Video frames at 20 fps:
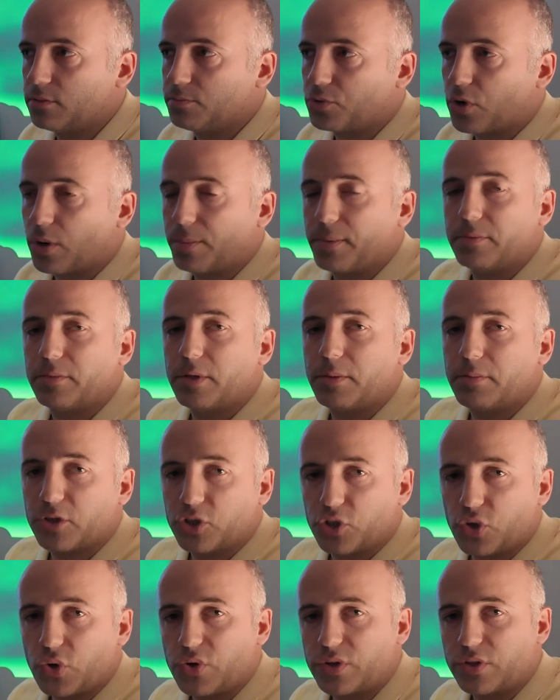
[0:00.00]
probably
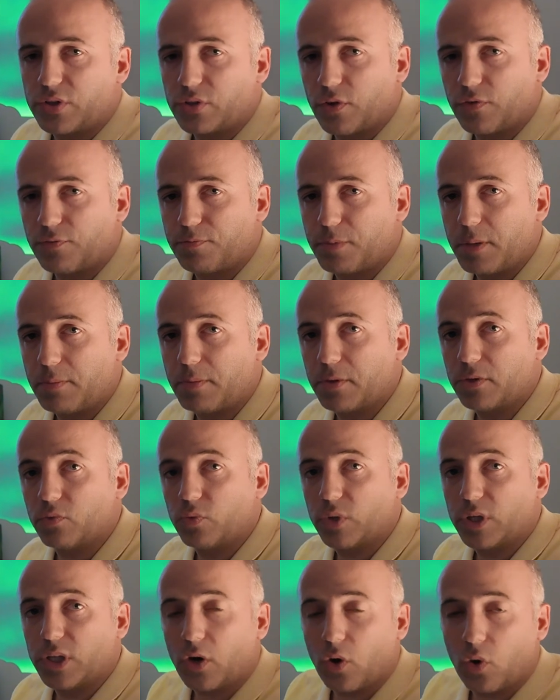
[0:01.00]
majority of people
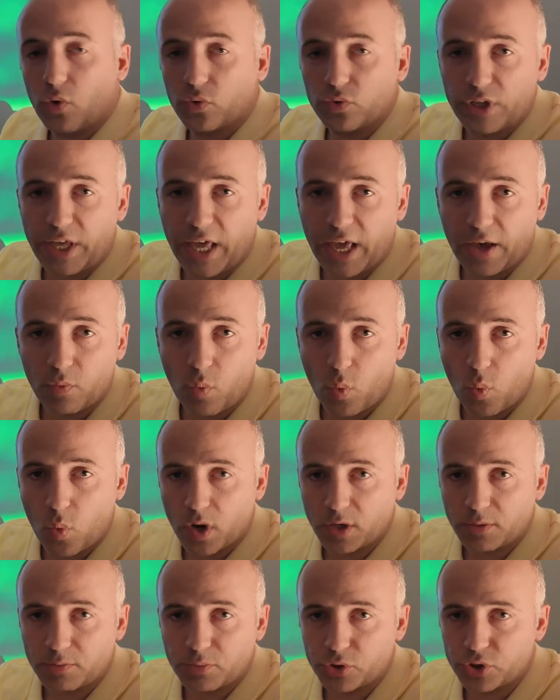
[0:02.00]
will only have
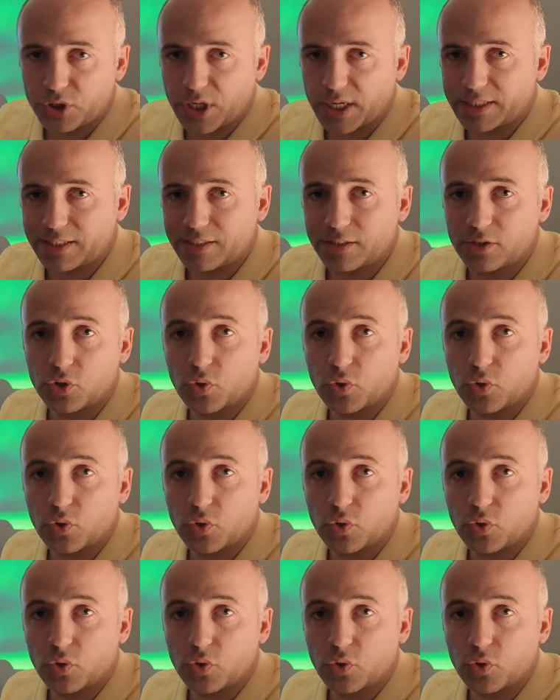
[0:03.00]
one projector,